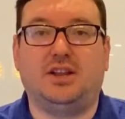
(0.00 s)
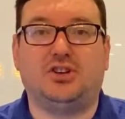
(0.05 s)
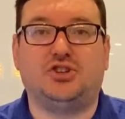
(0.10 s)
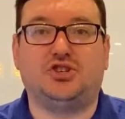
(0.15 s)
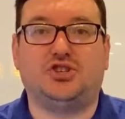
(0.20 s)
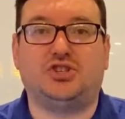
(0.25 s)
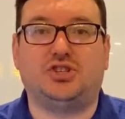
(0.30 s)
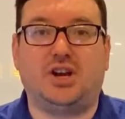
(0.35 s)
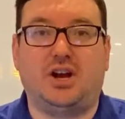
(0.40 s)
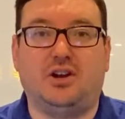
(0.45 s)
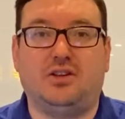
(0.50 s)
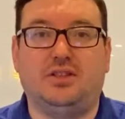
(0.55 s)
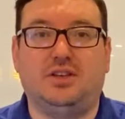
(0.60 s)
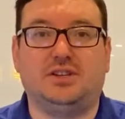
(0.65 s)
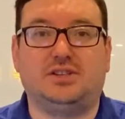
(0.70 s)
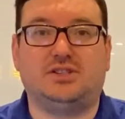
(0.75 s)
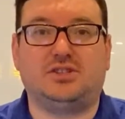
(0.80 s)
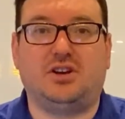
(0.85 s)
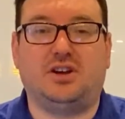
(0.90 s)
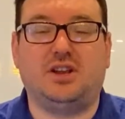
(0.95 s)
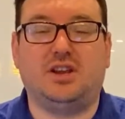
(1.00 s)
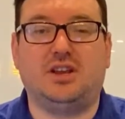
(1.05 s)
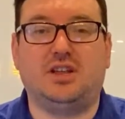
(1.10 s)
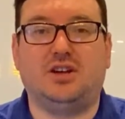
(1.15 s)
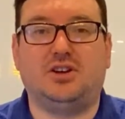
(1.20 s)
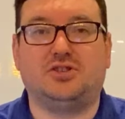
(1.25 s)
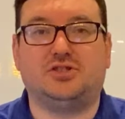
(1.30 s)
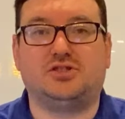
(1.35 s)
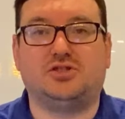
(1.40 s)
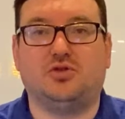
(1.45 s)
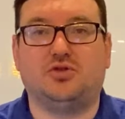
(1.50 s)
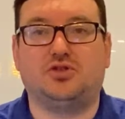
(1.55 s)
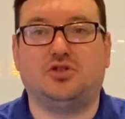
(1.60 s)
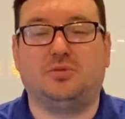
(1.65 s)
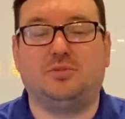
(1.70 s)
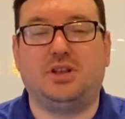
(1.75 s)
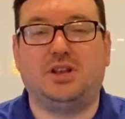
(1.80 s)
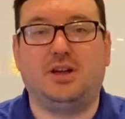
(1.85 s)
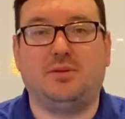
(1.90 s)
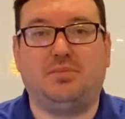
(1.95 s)
and share this on any of your social
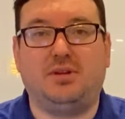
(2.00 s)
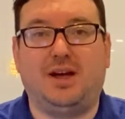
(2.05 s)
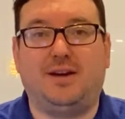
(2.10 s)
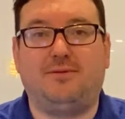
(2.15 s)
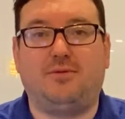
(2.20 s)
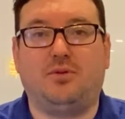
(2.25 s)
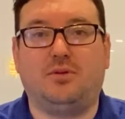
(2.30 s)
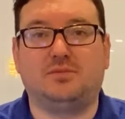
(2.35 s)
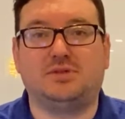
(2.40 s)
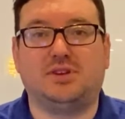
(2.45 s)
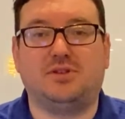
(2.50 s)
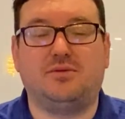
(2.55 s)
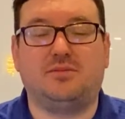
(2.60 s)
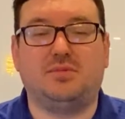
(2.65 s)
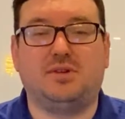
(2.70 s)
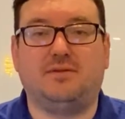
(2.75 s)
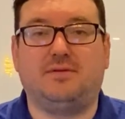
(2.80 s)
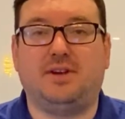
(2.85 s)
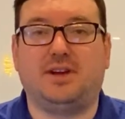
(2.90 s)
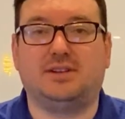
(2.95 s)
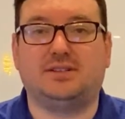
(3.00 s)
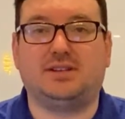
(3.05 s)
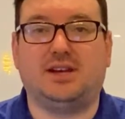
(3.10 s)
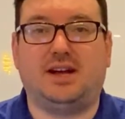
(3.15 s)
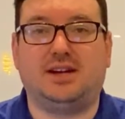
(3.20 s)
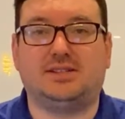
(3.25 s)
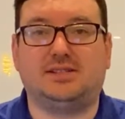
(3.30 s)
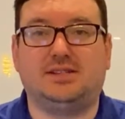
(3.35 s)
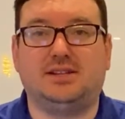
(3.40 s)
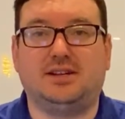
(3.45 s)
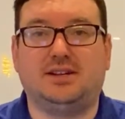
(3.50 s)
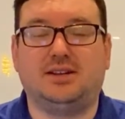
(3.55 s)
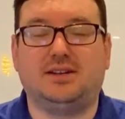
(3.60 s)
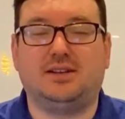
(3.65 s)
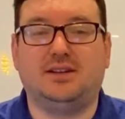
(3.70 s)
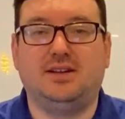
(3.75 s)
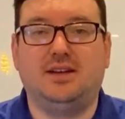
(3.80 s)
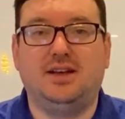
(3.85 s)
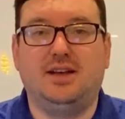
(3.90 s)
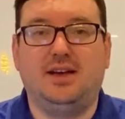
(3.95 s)
media platforms, that would be fantastic.
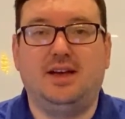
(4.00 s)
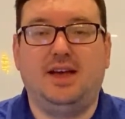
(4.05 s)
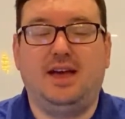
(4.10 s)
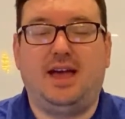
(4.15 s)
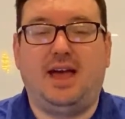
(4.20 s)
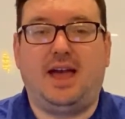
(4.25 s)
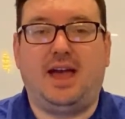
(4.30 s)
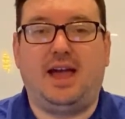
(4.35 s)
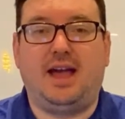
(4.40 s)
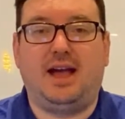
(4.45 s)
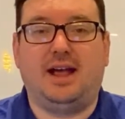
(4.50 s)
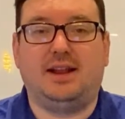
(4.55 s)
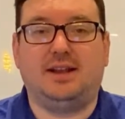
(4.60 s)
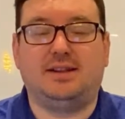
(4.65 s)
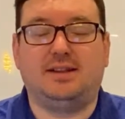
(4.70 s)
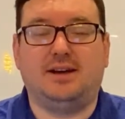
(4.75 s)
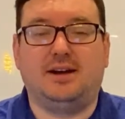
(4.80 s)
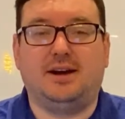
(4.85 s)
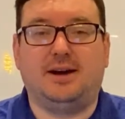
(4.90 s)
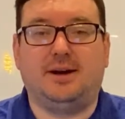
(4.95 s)
And